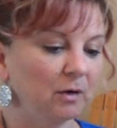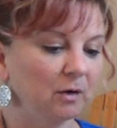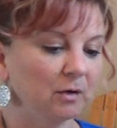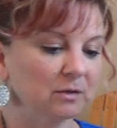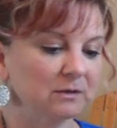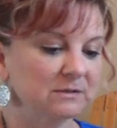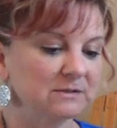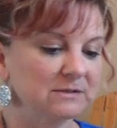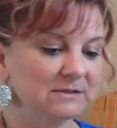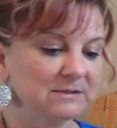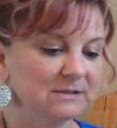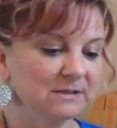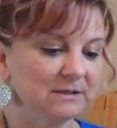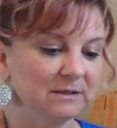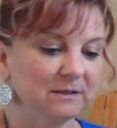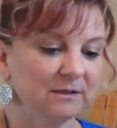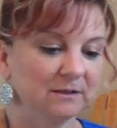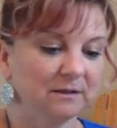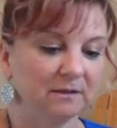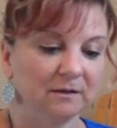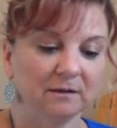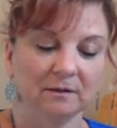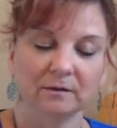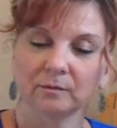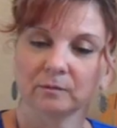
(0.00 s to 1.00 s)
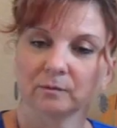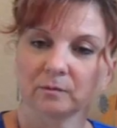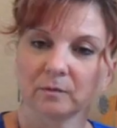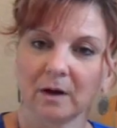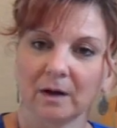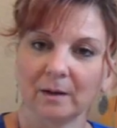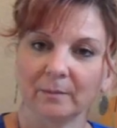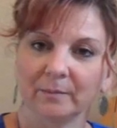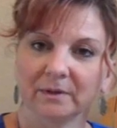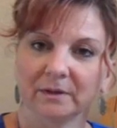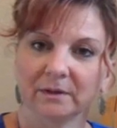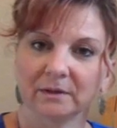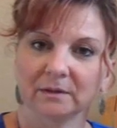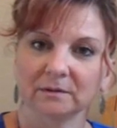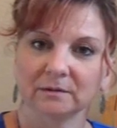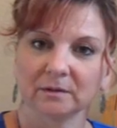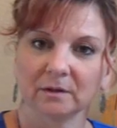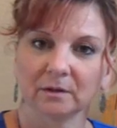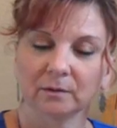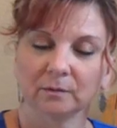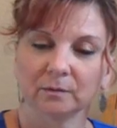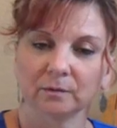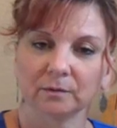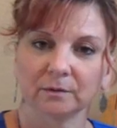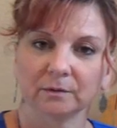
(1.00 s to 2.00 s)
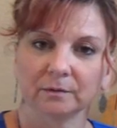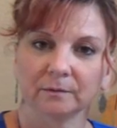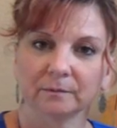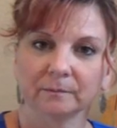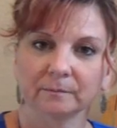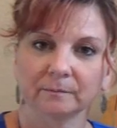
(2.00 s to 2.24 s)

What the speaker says: or C, Robin and Toad?